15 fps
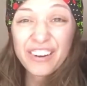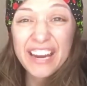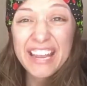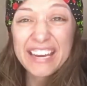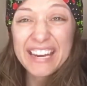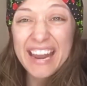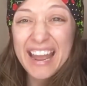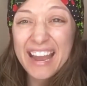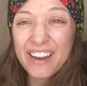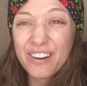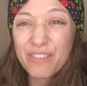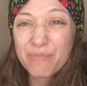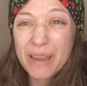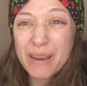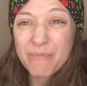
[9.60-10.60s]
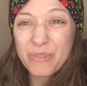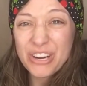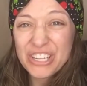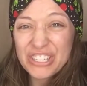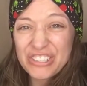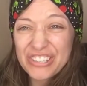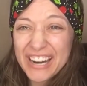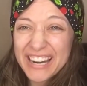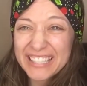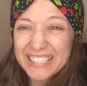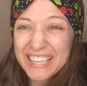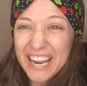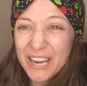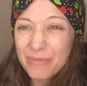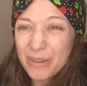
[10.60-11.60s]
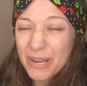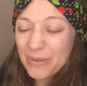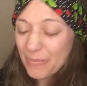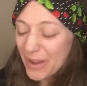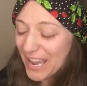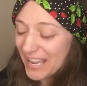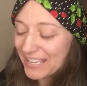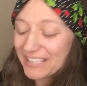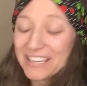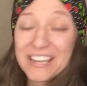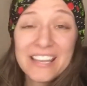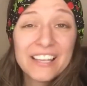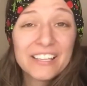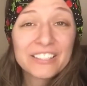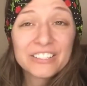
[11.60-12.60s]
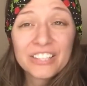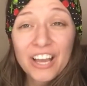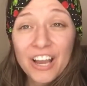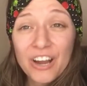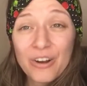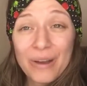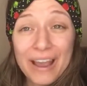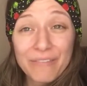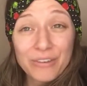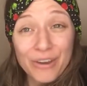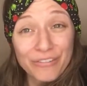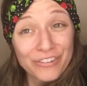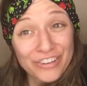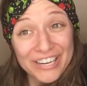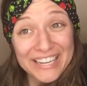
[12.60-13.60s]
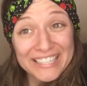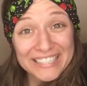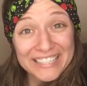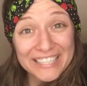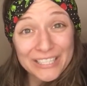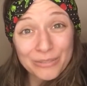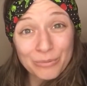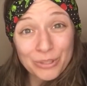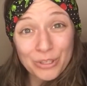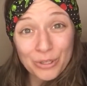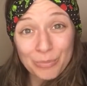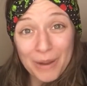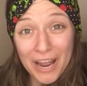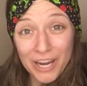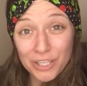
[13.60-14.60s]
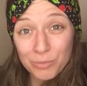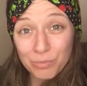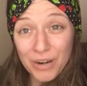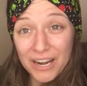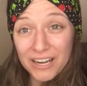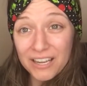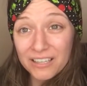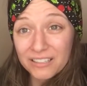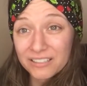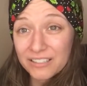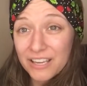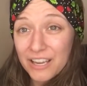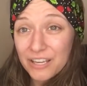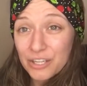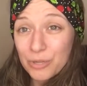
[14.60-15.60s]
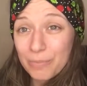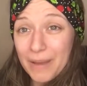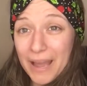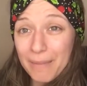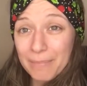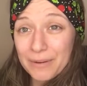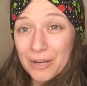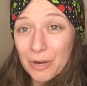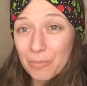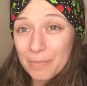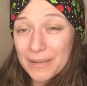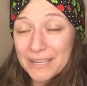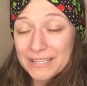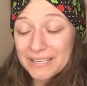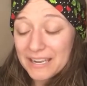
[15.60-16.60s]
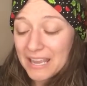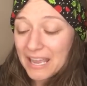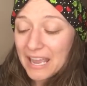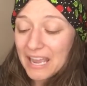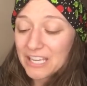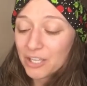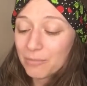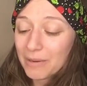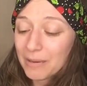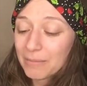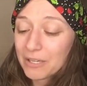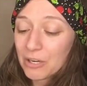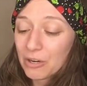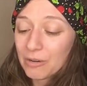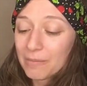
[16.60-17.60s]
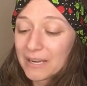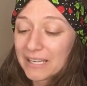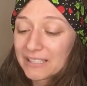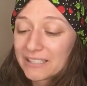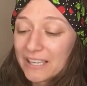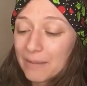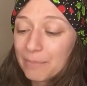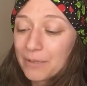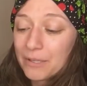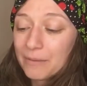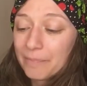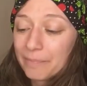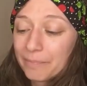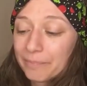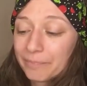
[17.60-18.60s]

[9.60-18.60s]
ran out of my Moisturize 911. So have you ever run into this with your Posh products? You pop it open and you maybe go to make a sample